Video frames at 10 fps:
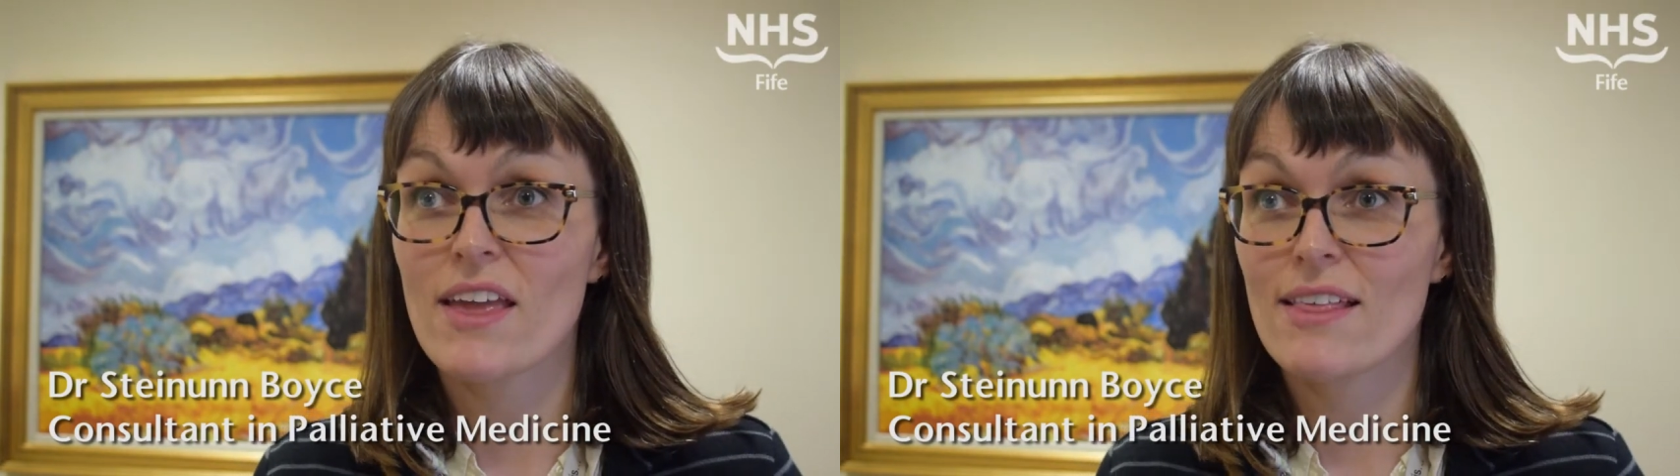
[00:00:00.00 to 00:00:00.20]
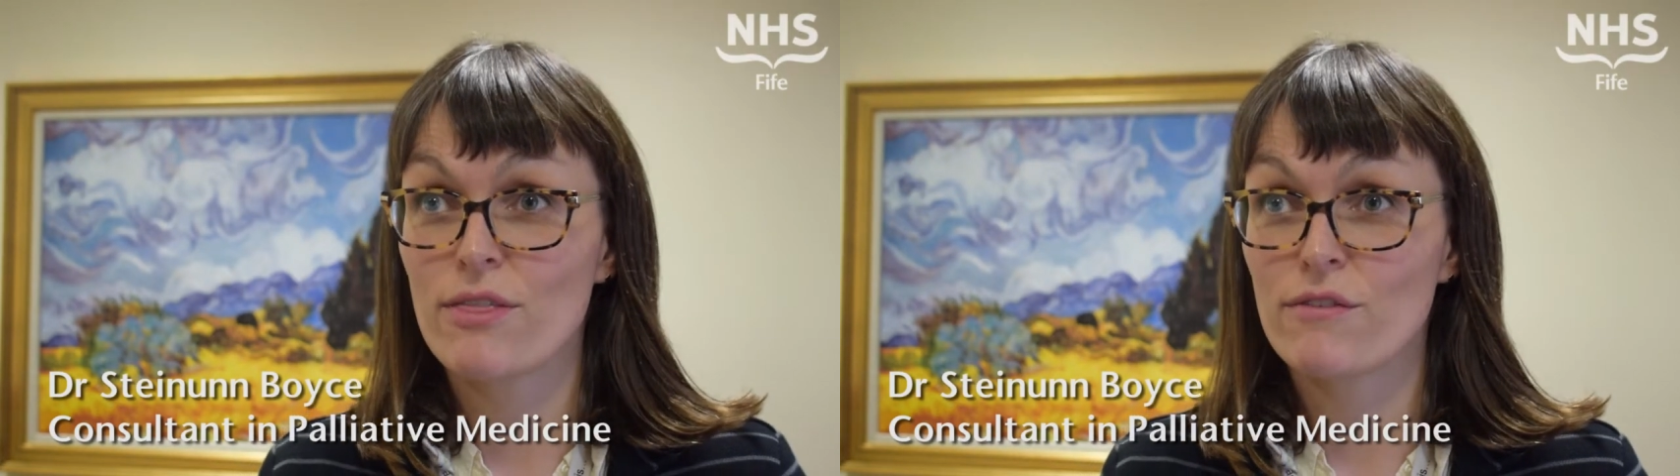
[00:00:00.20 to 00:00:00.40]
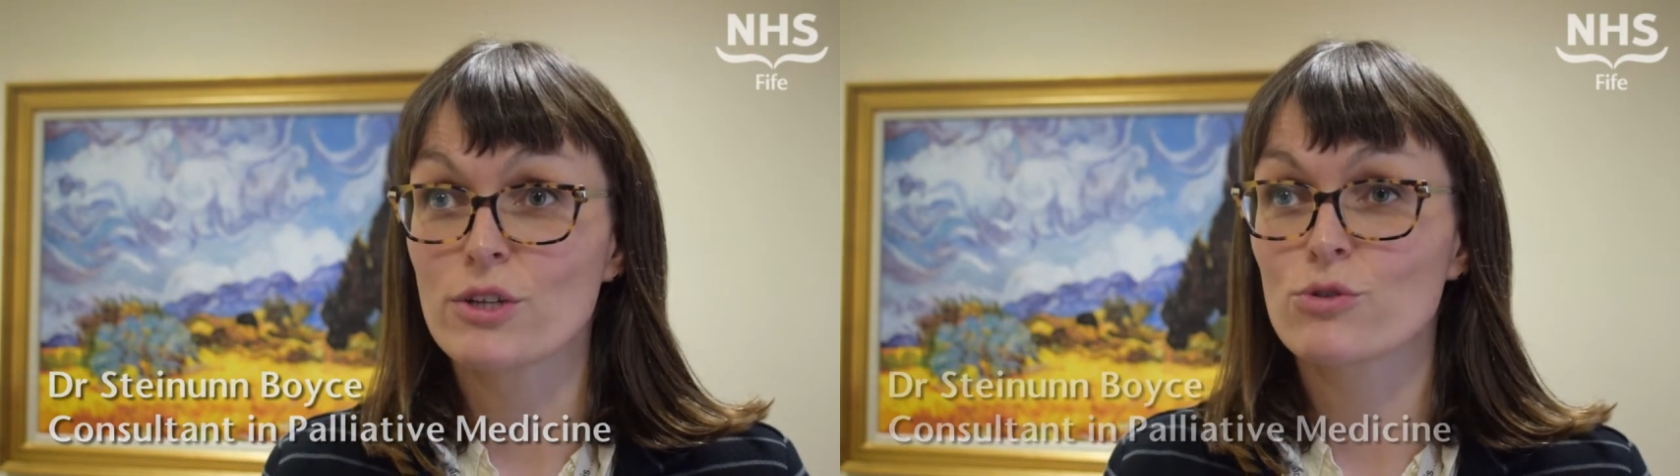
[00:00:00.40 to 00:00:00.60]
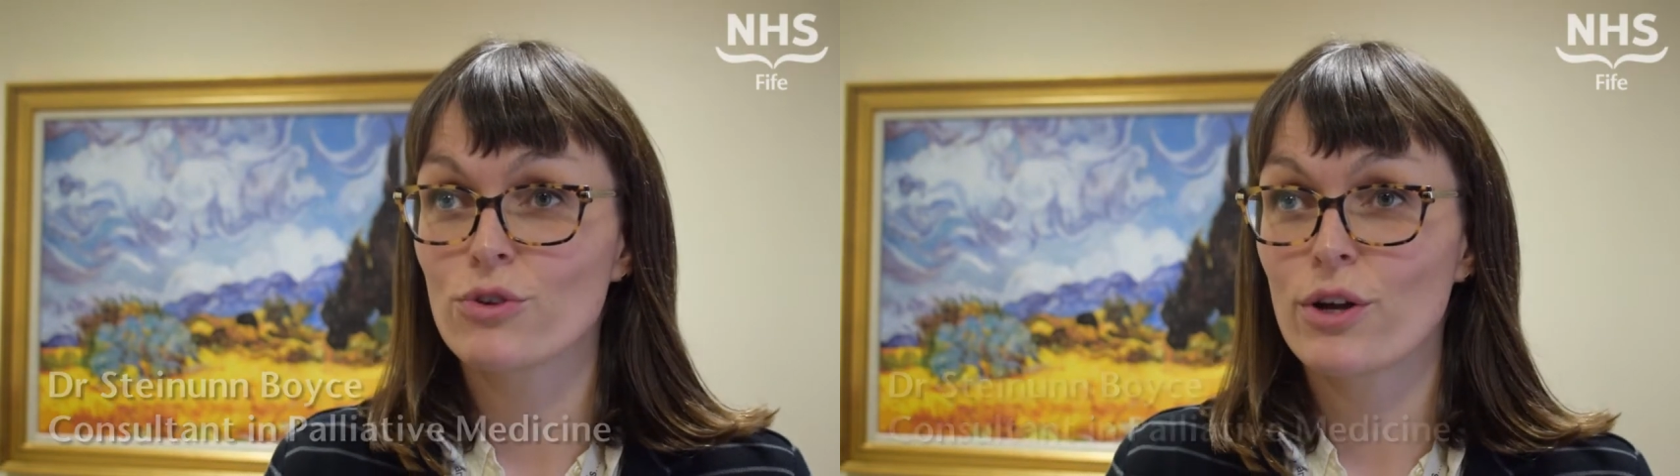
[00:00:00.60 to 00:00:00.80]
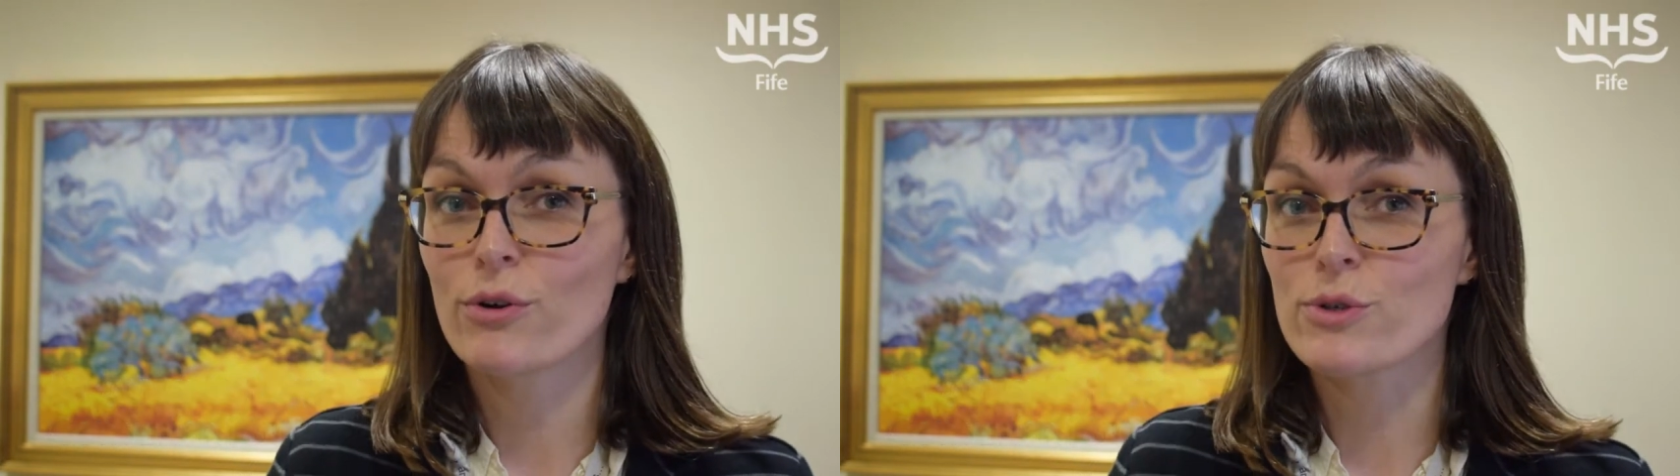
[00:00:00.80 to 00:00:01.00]
in the
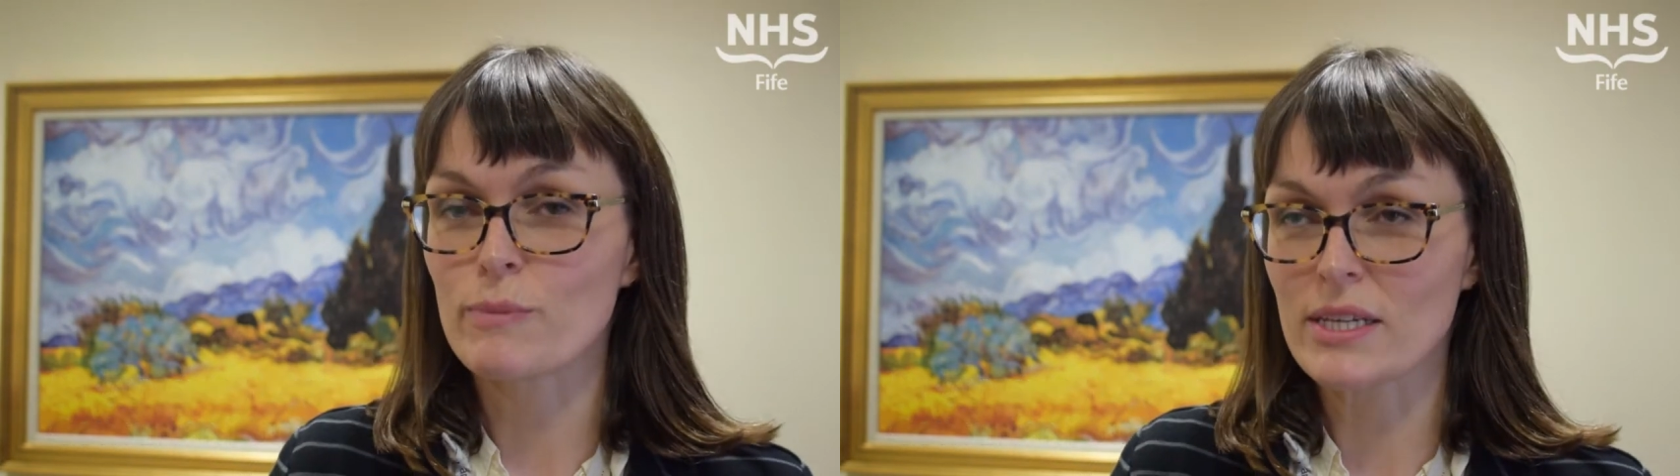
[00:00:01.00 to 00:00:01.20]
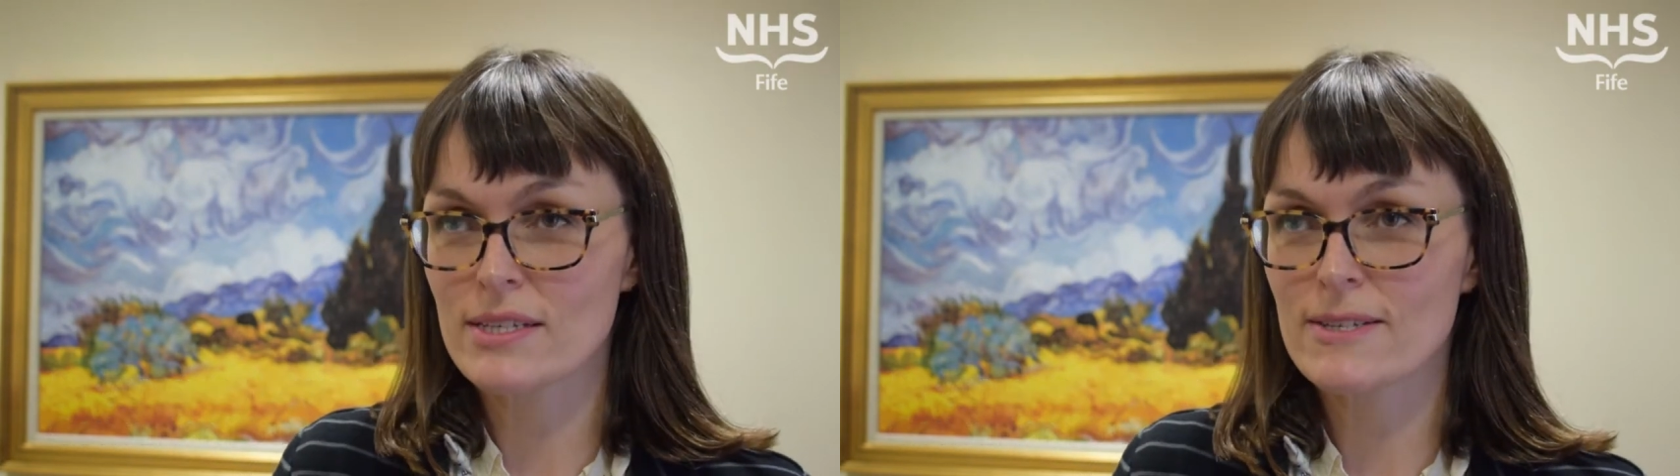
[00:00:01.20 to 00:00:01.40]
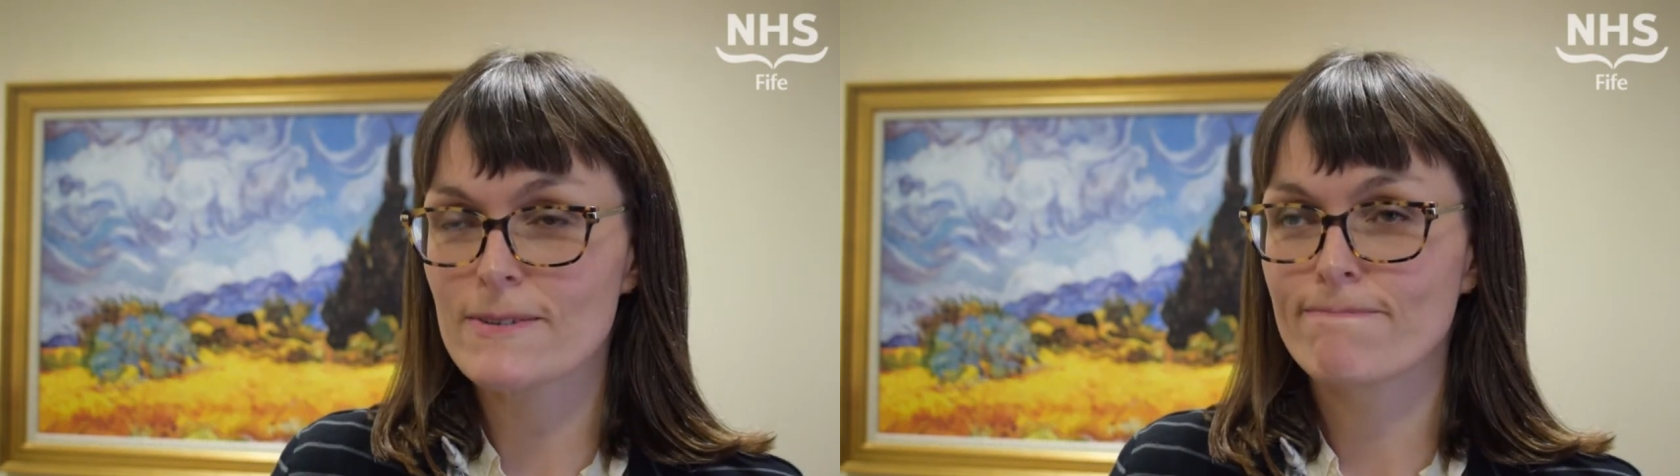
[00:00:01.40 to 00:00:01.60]
Victoria Hospice.